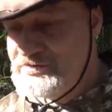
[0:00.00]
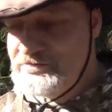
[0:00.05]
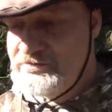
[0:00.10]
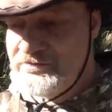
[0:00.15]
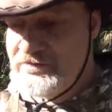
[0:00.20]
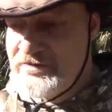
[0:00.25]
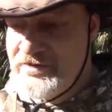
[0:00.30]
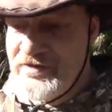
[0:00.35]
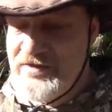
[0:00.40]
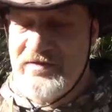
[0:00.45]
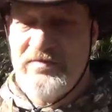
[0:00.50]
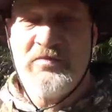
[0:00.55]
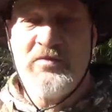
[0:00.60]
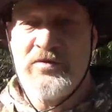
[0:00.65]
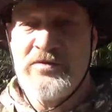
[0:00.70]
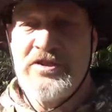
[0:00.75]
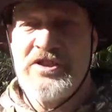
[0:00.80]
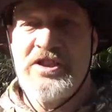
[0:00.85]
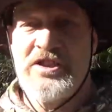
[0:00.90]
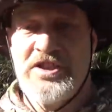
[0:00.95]
we'll do some more
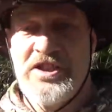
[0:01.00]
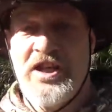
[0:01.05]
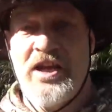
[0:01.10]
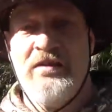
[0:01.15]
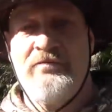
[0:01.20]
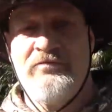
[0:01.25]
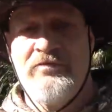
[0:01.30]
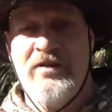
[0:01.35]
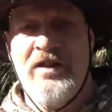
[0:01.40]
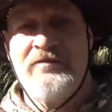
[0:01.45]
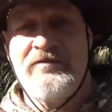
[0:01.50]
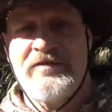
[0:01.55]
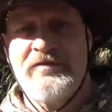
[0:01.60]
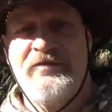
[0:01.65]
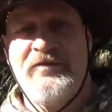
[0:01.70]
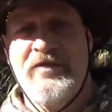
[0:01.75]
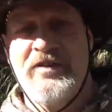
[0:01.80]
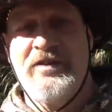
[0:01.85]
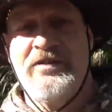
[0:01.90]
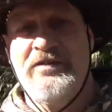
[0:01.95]
chit-chat and we'll have some
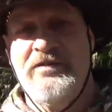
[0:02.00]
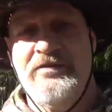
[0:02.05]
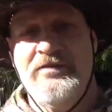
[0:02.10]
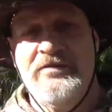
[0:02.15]
fun.